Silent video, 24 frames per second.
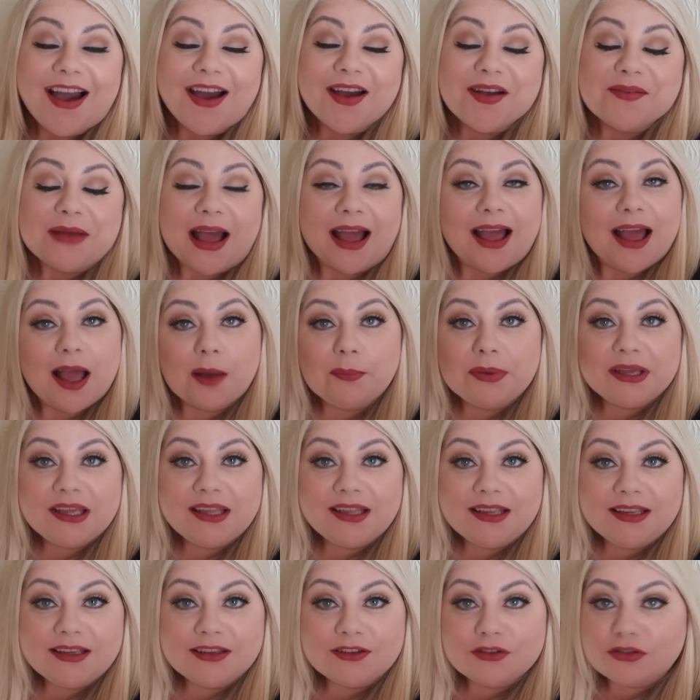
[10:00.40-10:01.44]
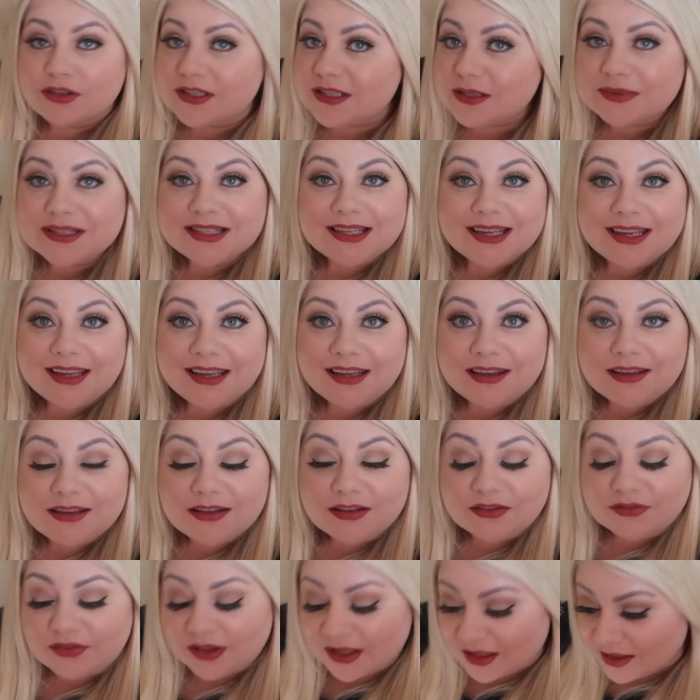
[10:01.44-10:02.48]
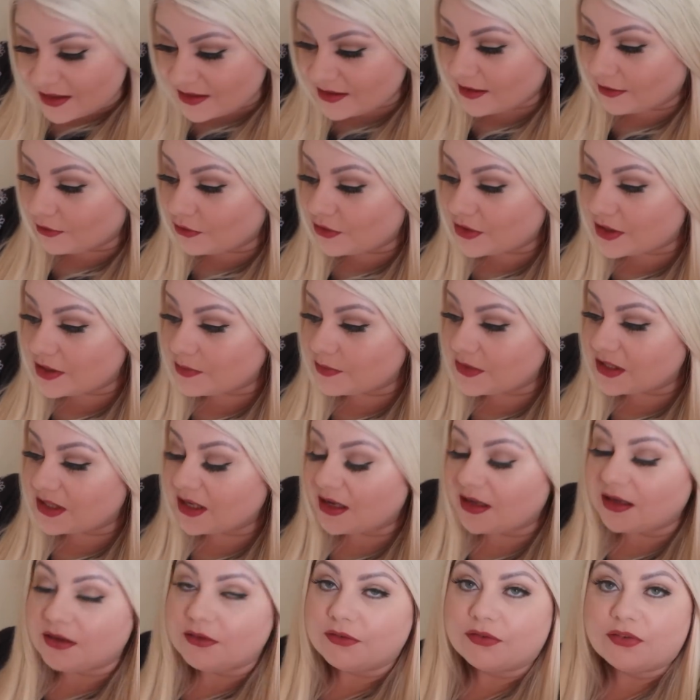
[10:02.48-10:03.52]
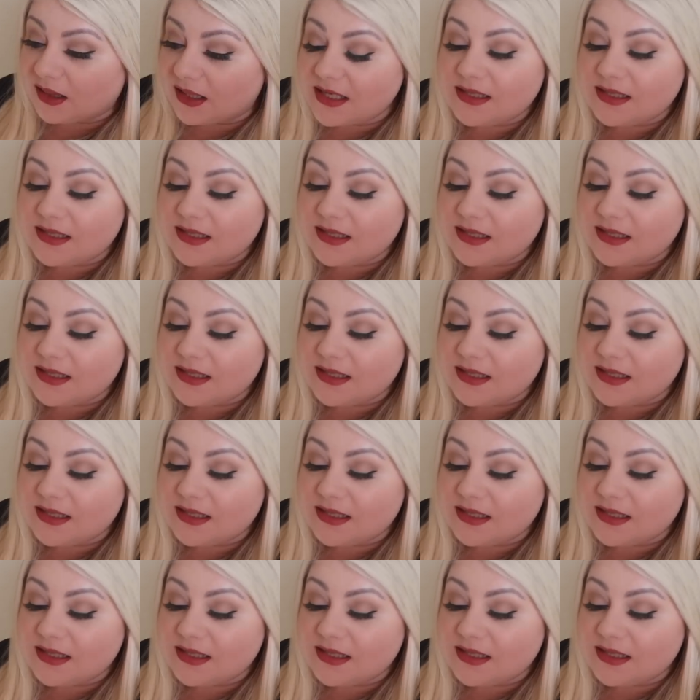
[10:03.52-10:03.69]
Happy Christmas Eve. It is now Christmas Eve.